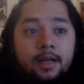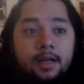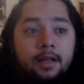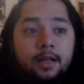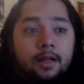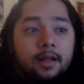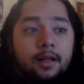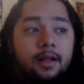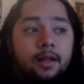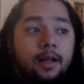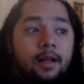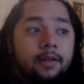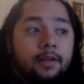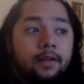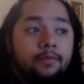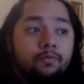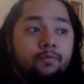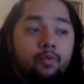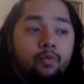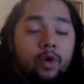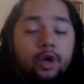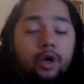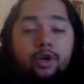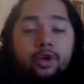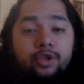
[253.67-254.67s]
a
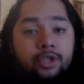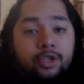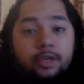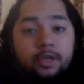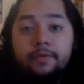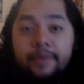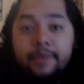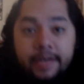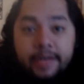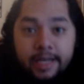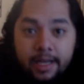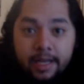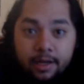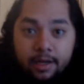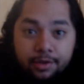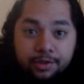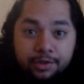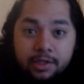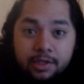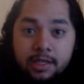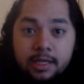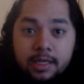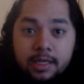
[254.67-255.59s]
one or two videos.